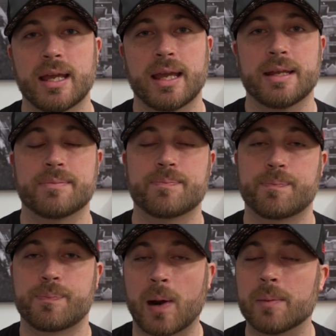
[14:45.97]
It
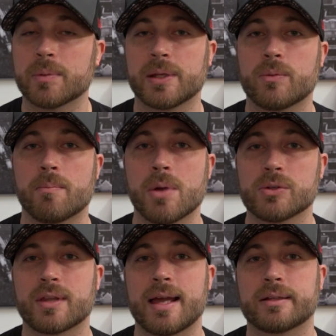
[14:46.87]
probably will
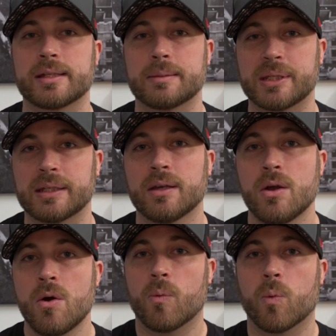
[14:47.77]
most likely be
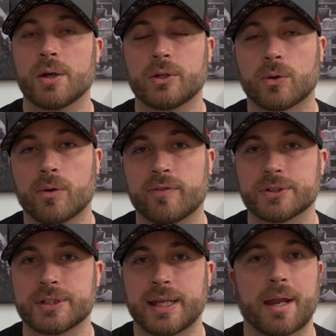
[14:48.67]
one girl
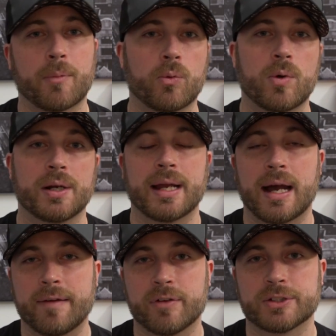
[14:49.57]
versus a game or one
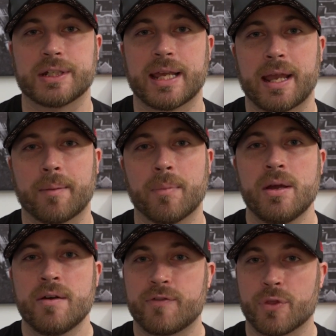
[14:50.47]
guy versus a game
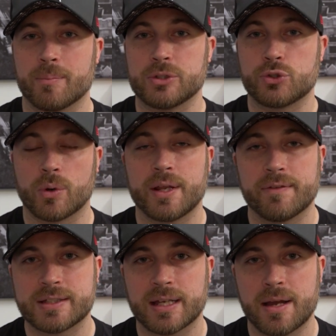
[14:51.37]
for the majority of the
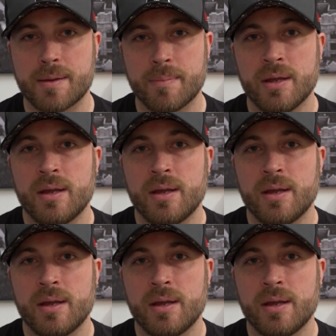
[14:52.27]
time.